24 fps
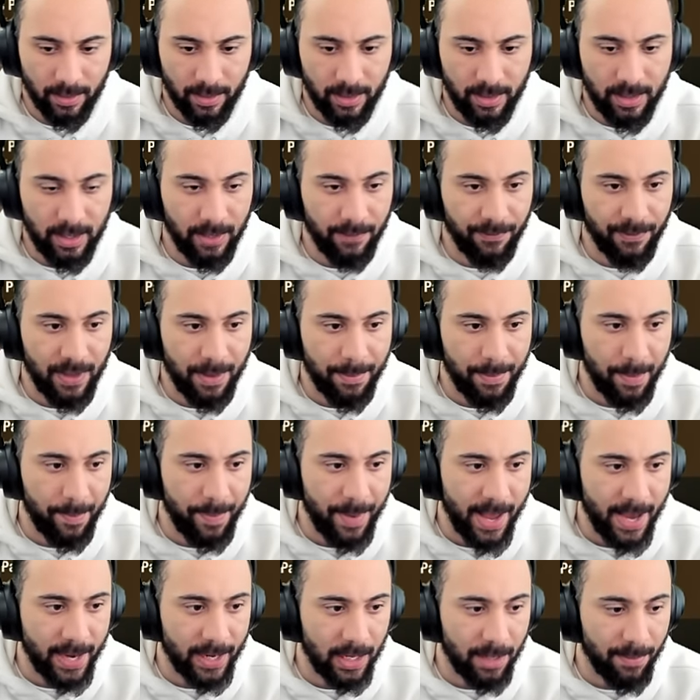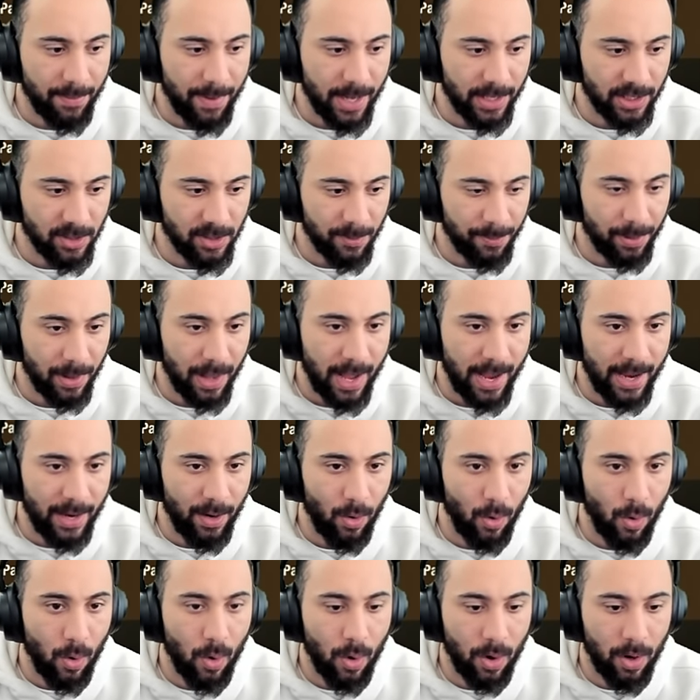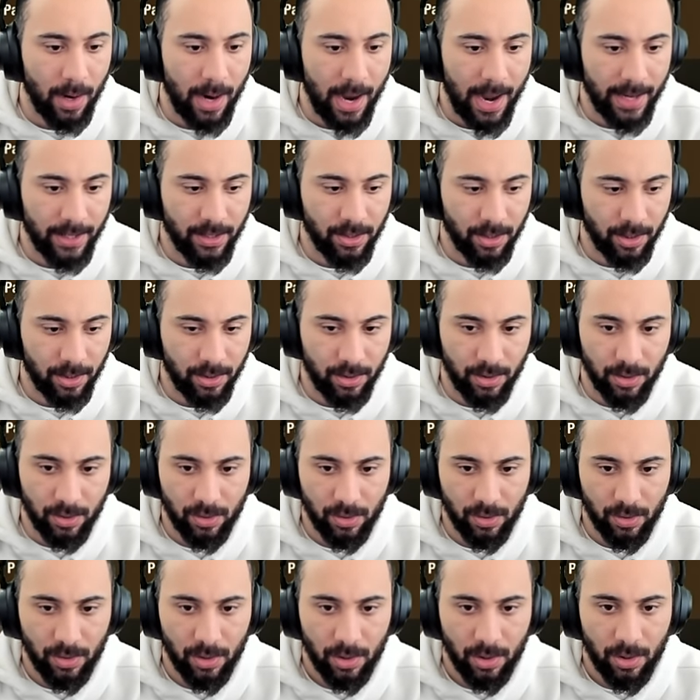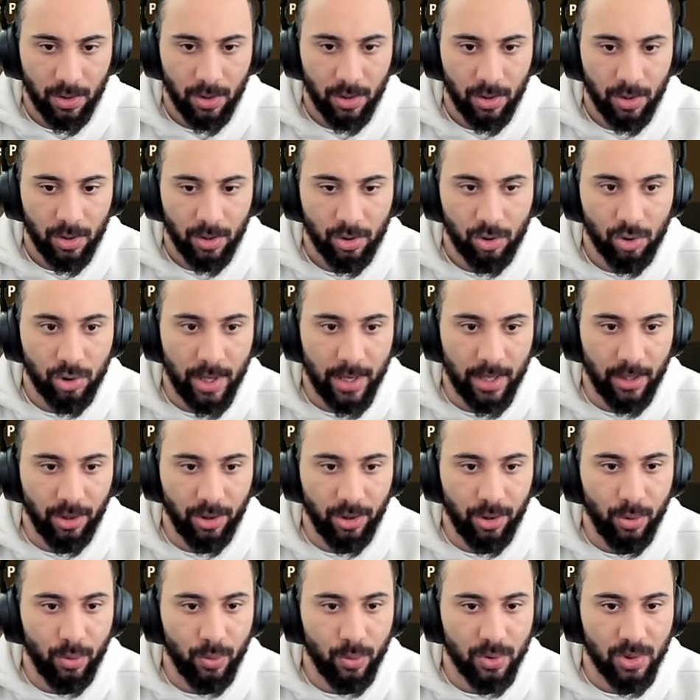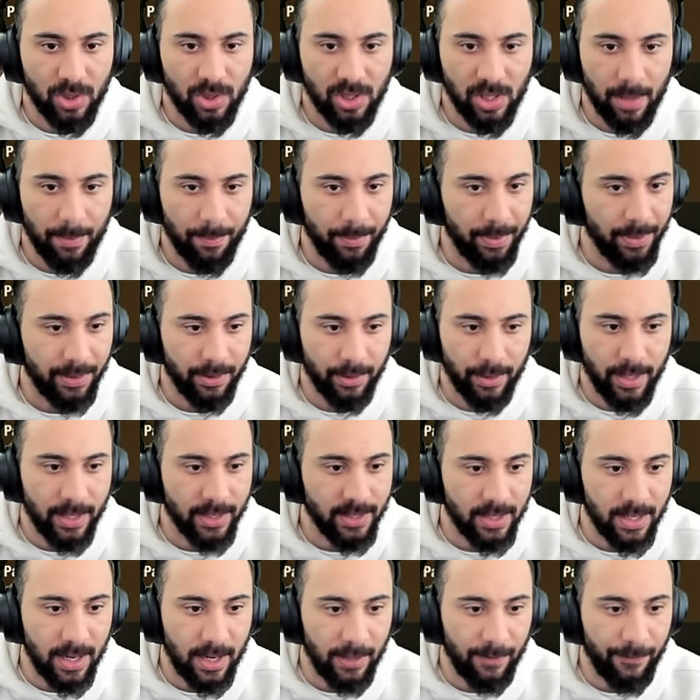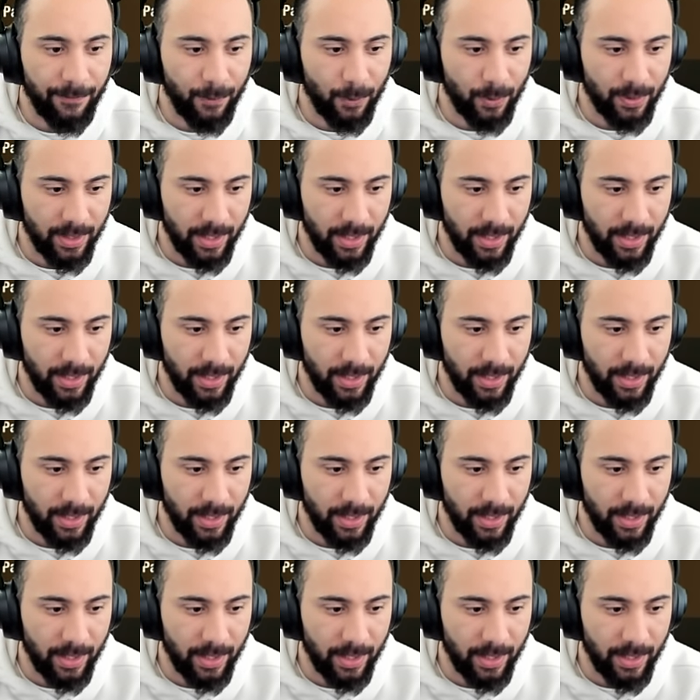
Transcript: give them a bag out of my supply, or I could try to loot some, but there isn't any food in